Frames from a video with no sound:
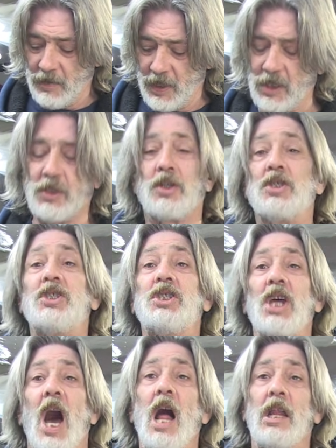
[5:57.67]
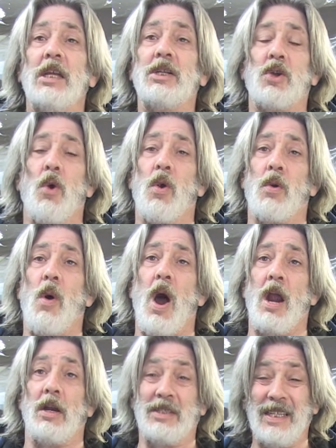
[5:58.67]
these are solid core
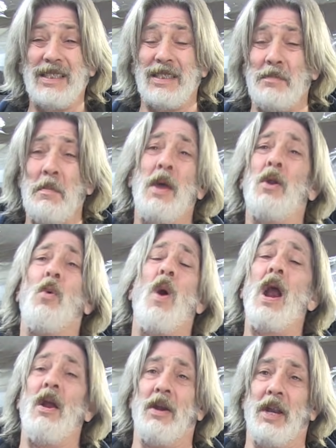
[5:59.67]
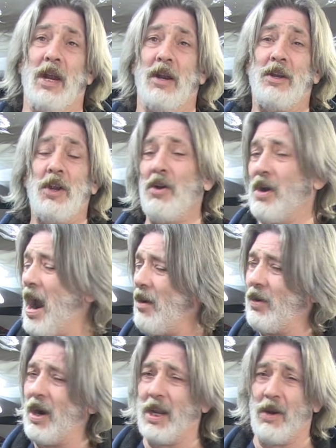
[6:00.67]
wires. This is metal wire in here. You're not
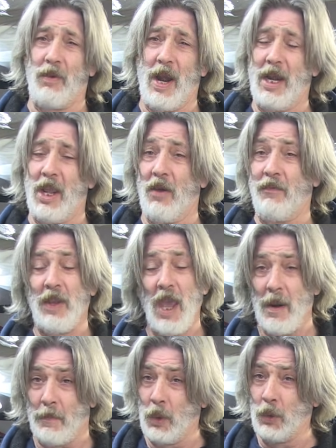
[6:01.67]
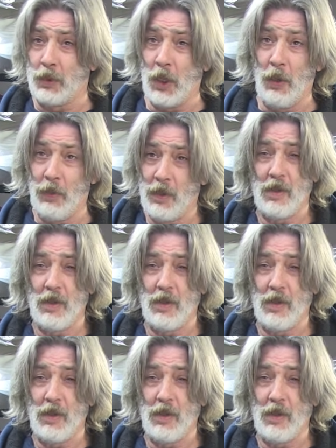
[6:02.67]
running a radio. If you got a Bluetooth,